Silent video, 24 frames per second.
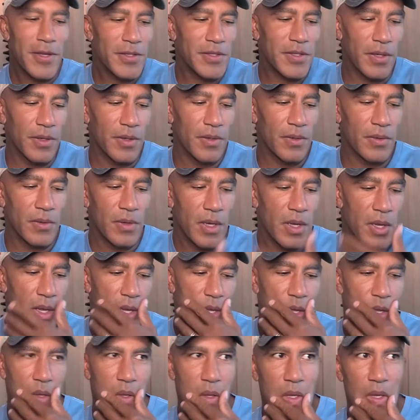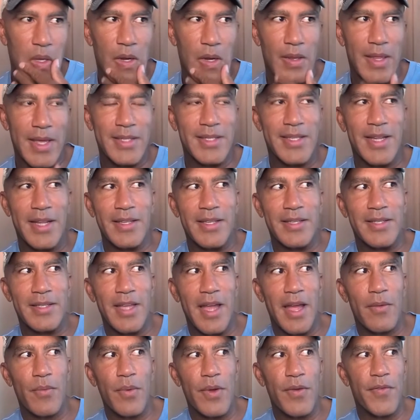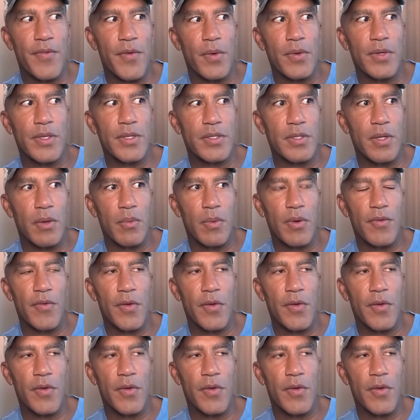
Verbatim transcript: So, you know, that's not the side we focus on.